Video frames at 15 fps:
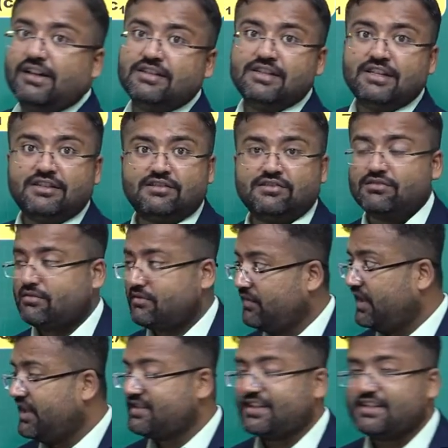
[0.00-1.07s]
since we
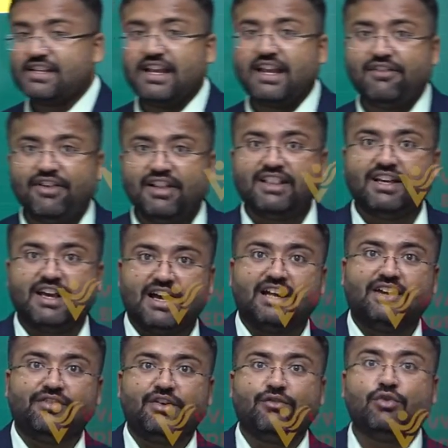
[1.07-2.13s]
are discussing 11th
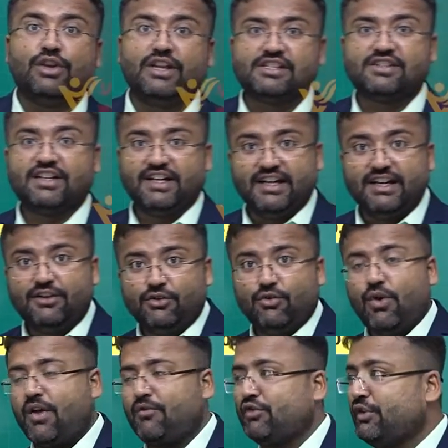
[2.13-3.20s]
and we have only studied, you
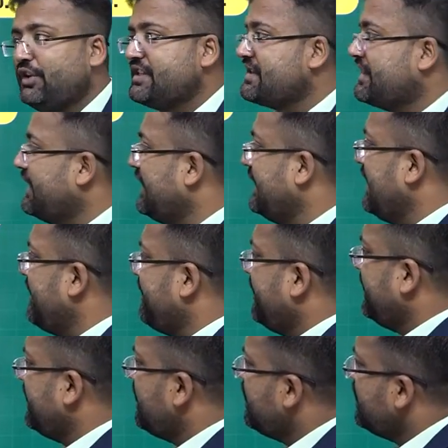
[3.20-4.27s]
have only studied 11th.